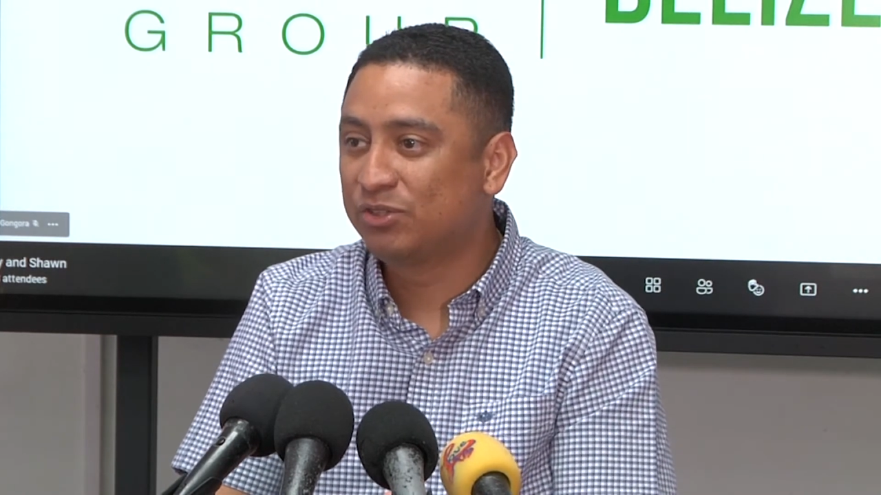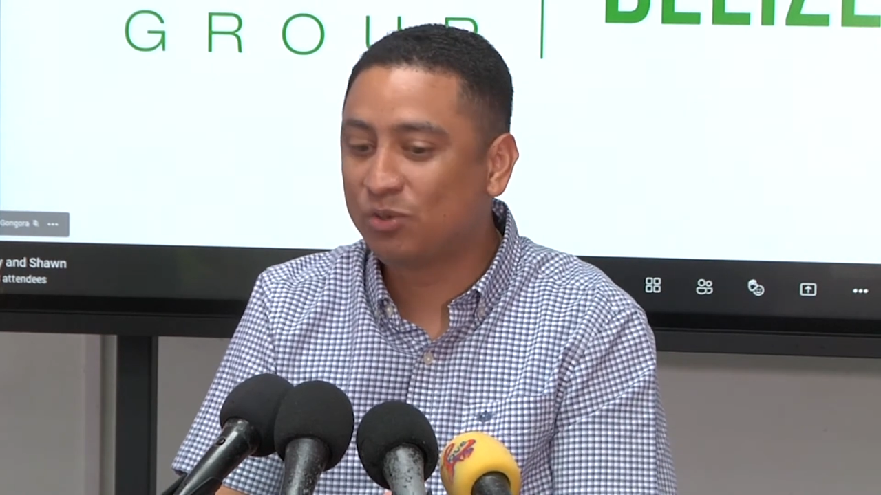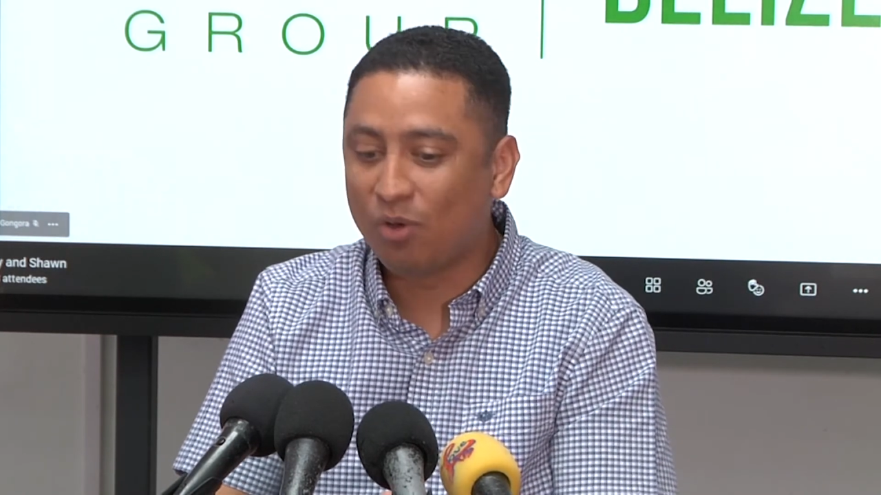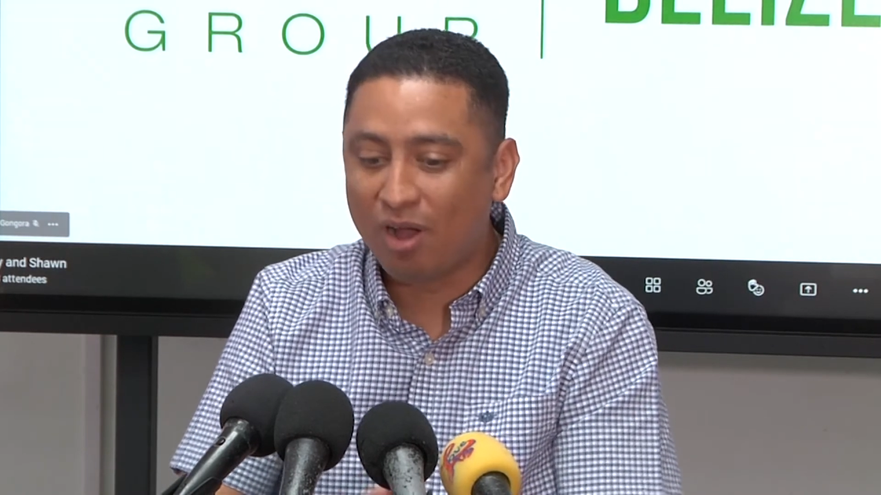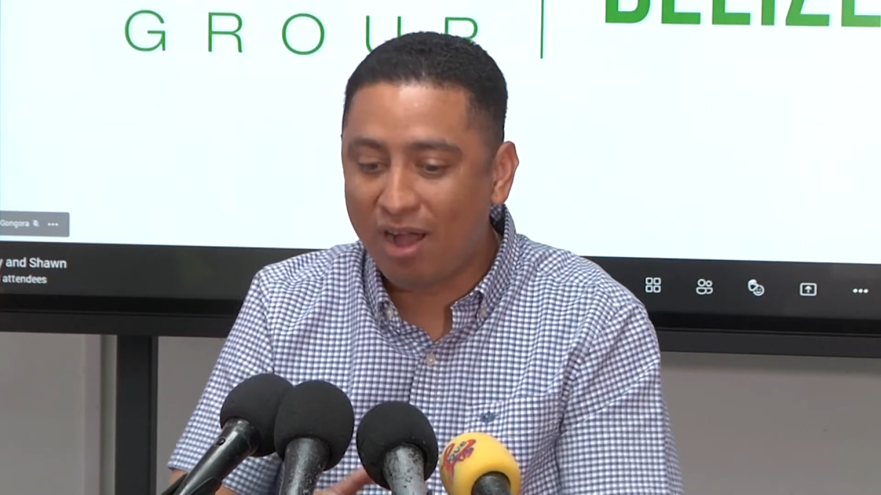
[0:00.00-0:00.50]

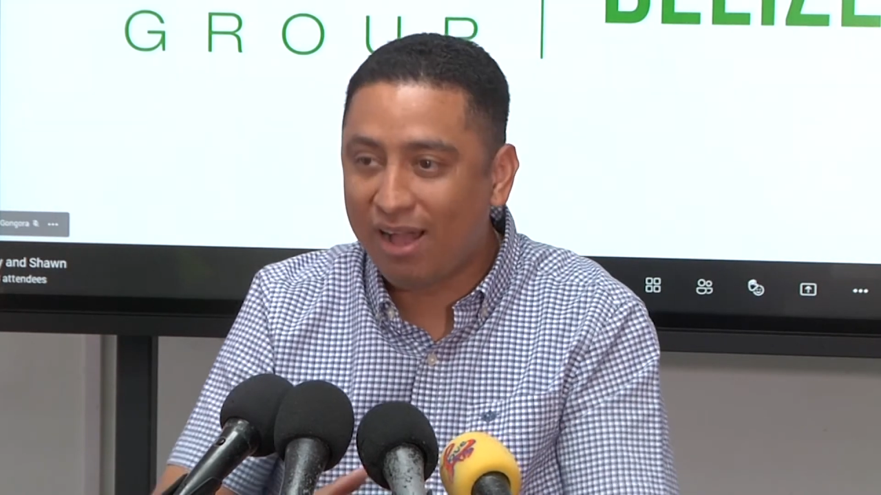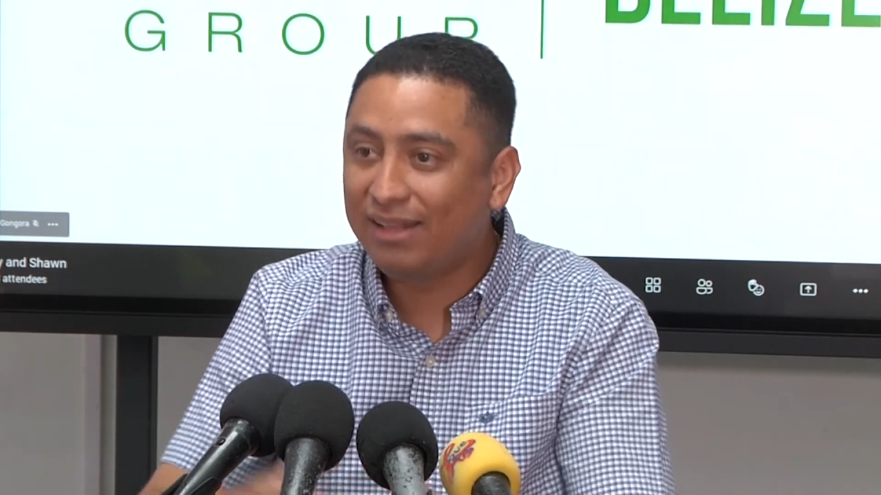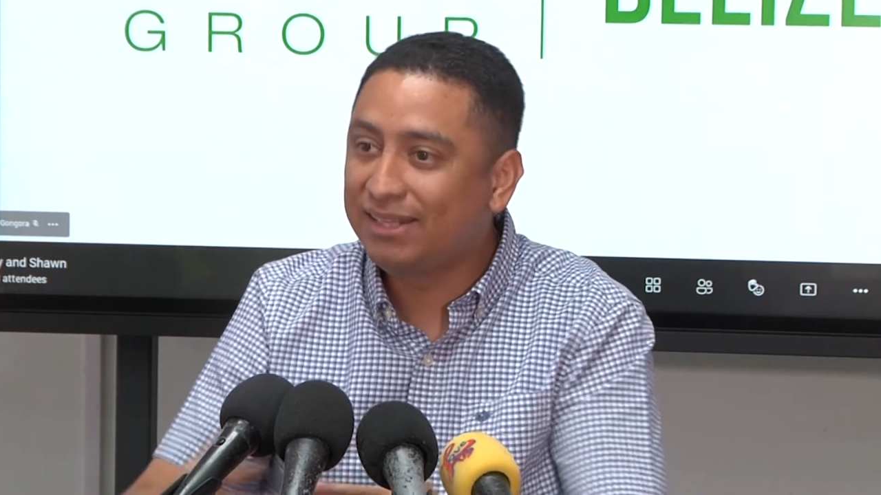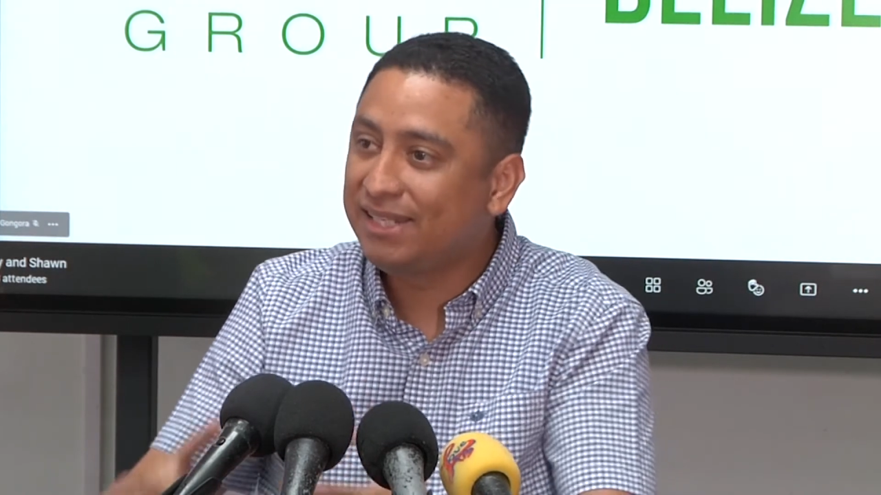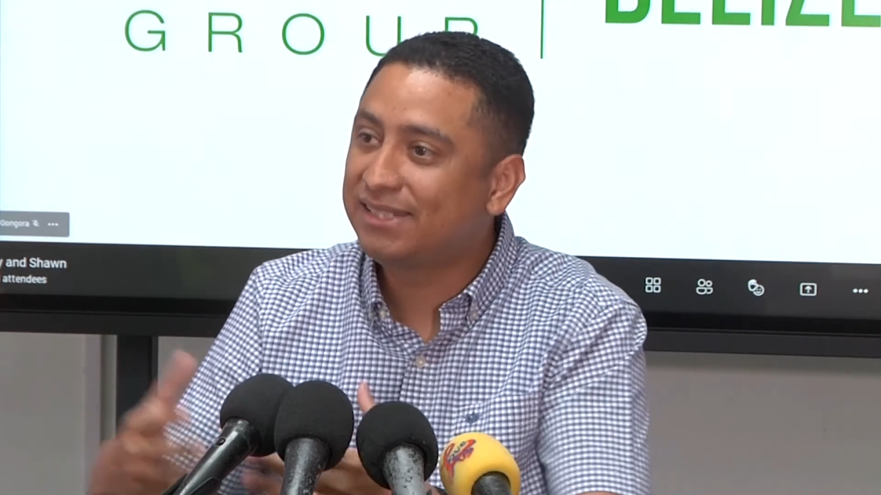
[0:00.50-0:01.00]
So
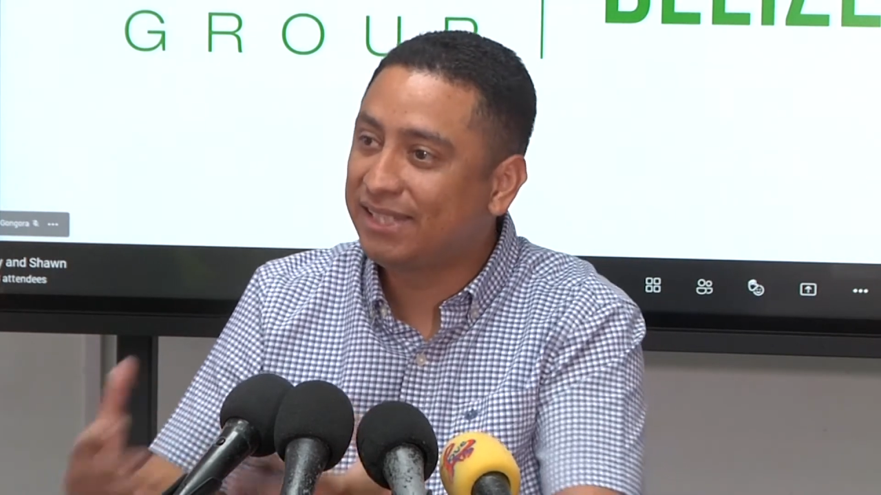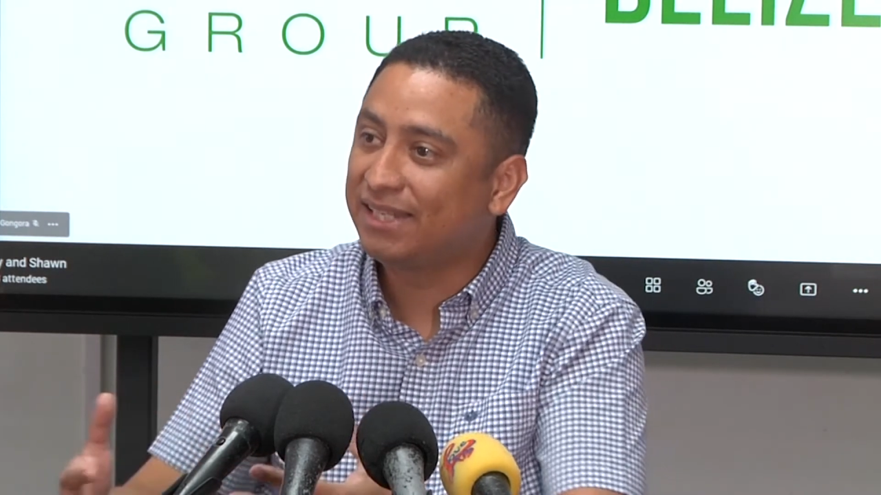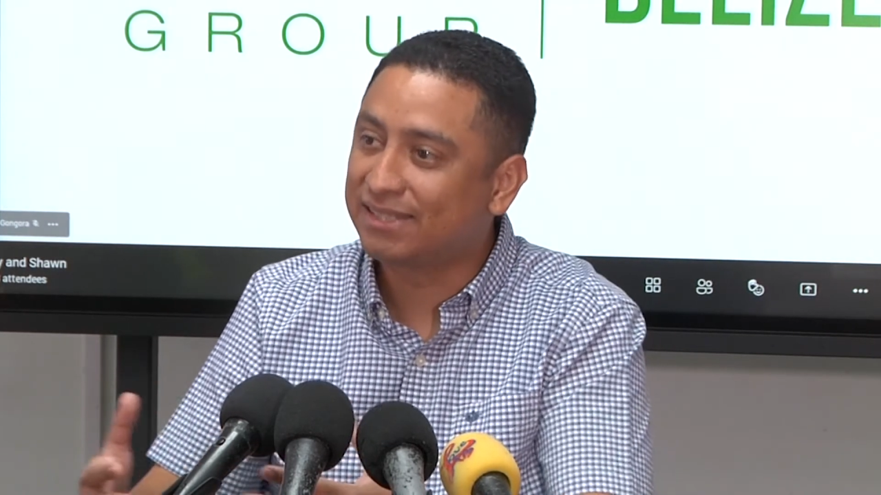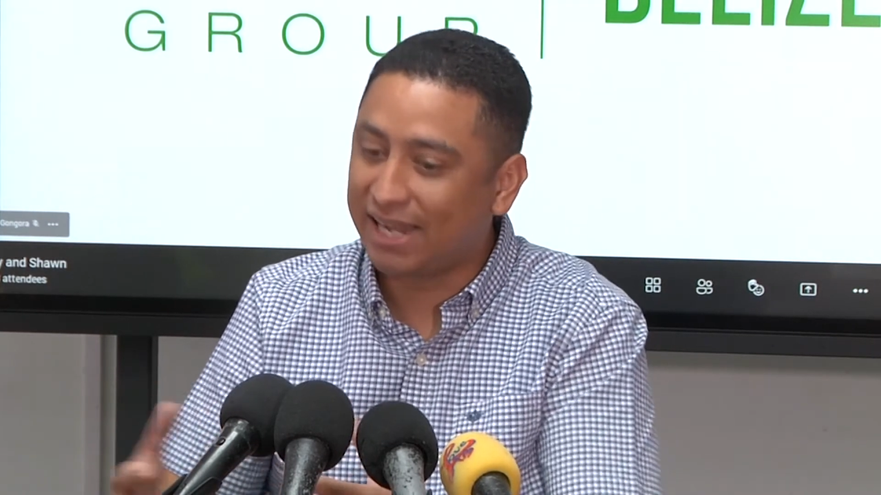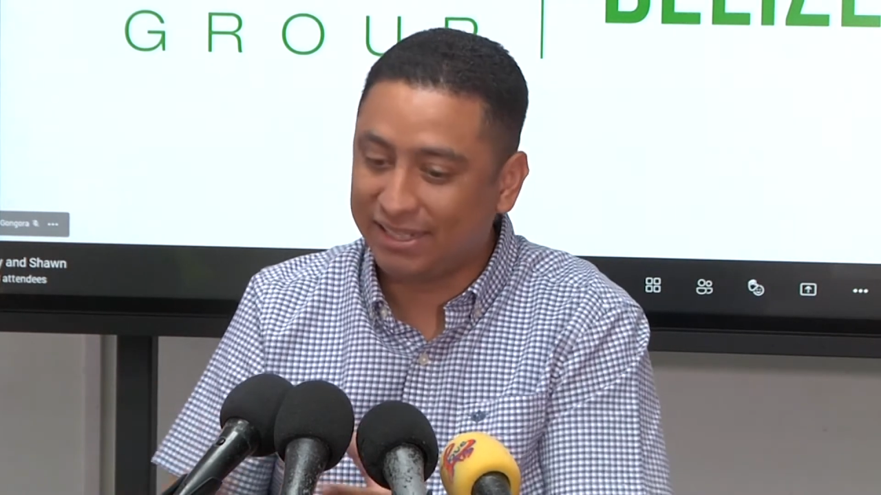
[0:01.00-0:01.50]
all these
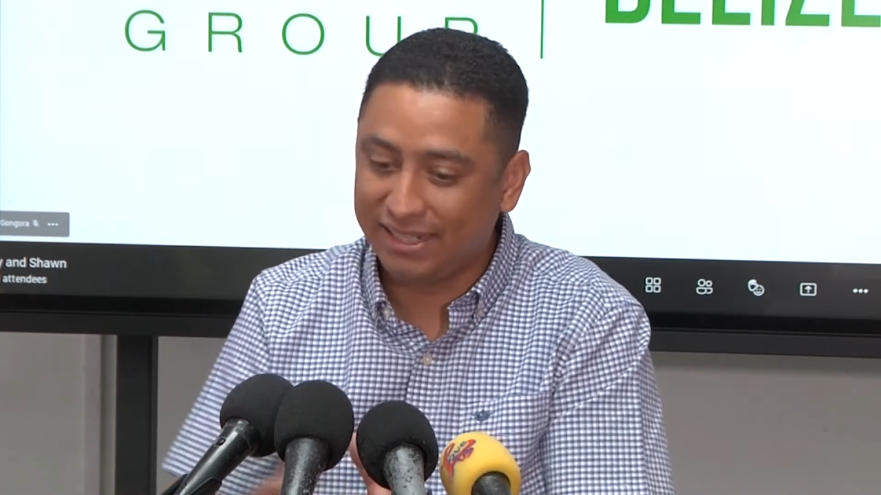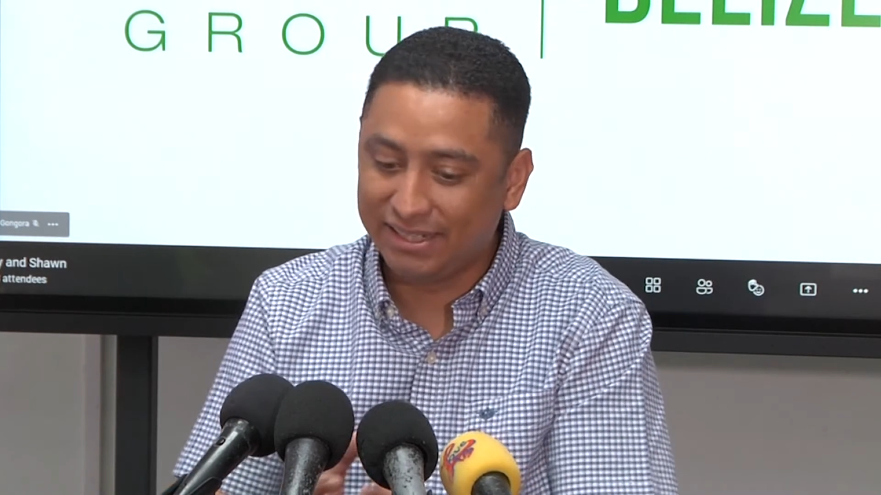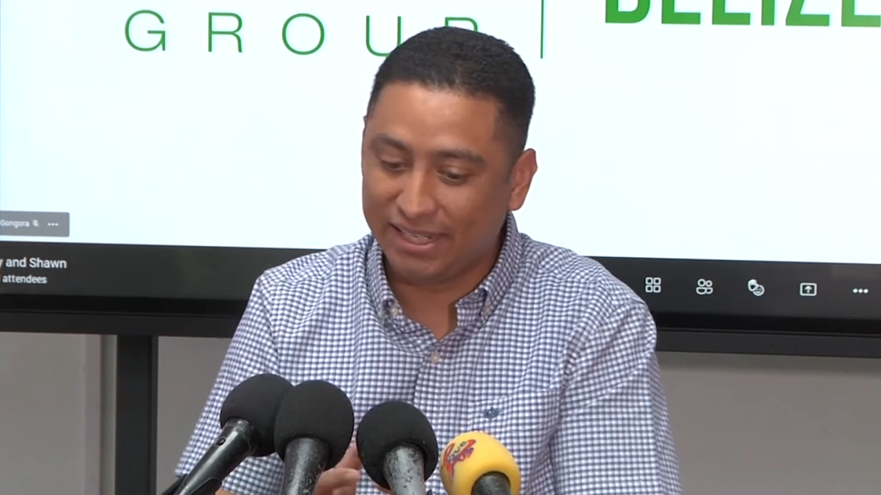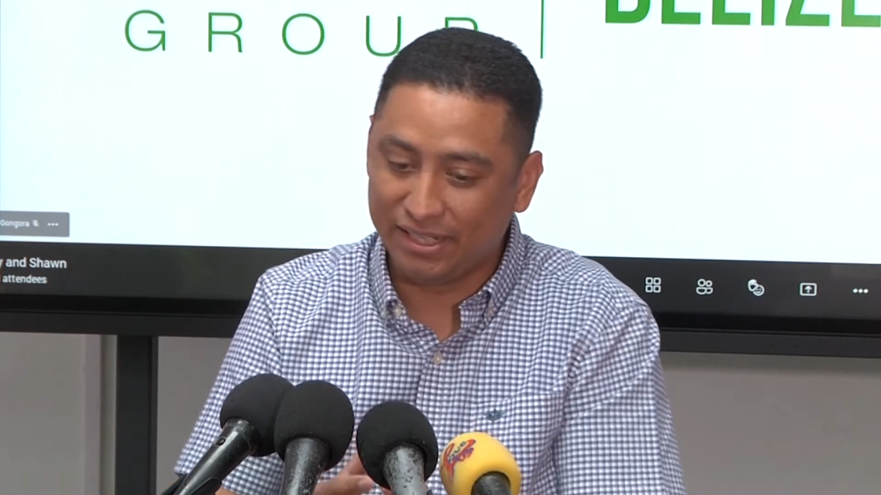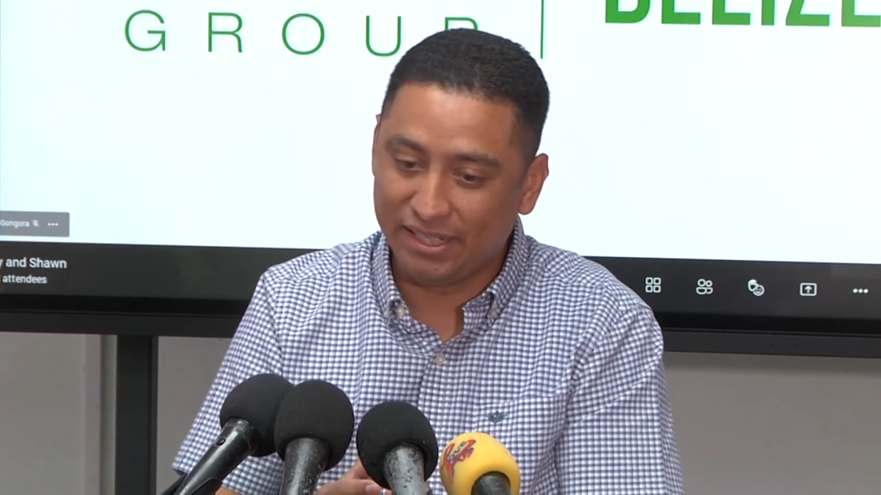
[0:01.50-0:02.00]
things, I
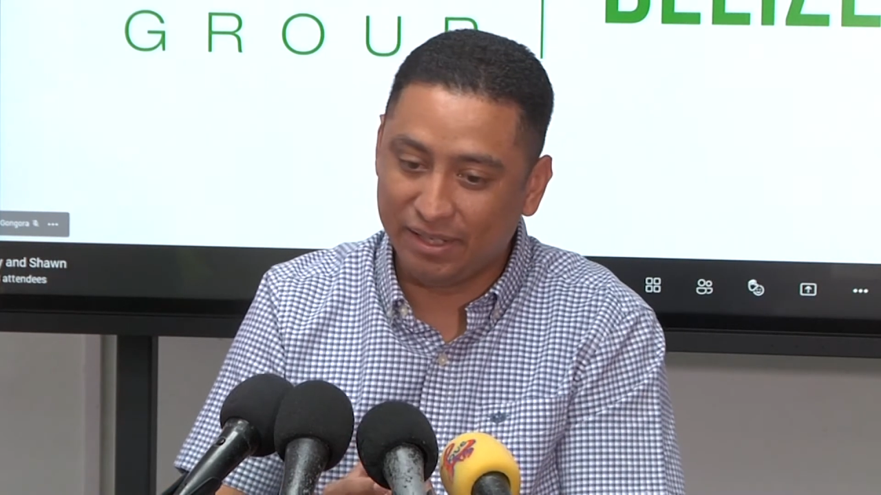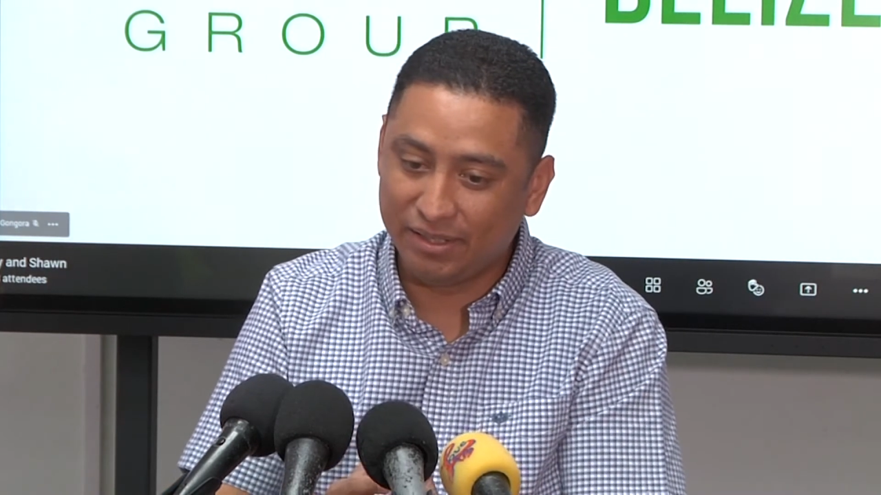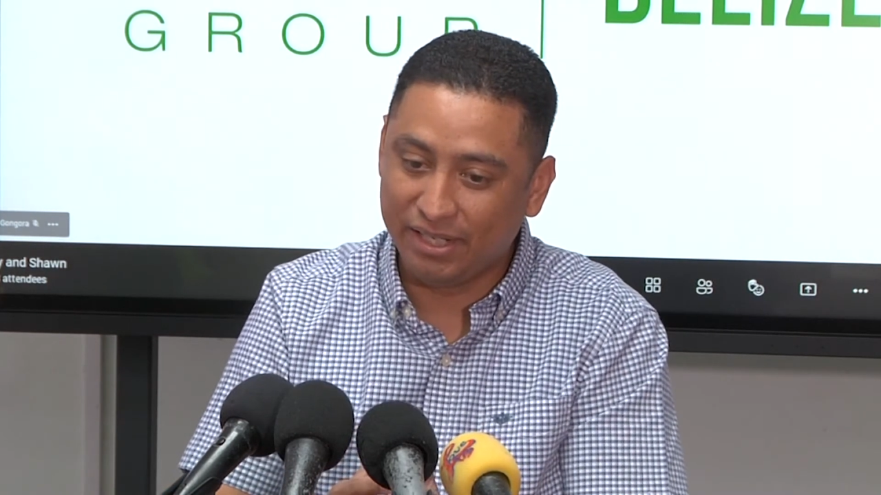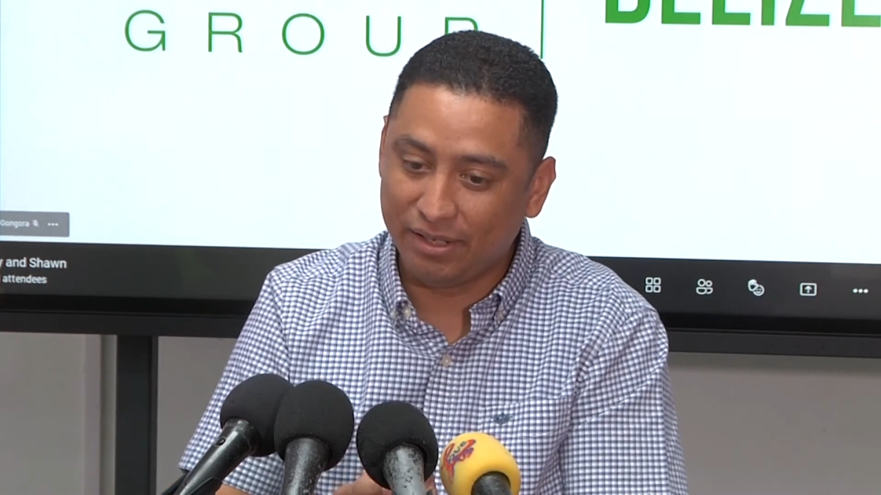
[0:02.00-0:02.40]
think they, they,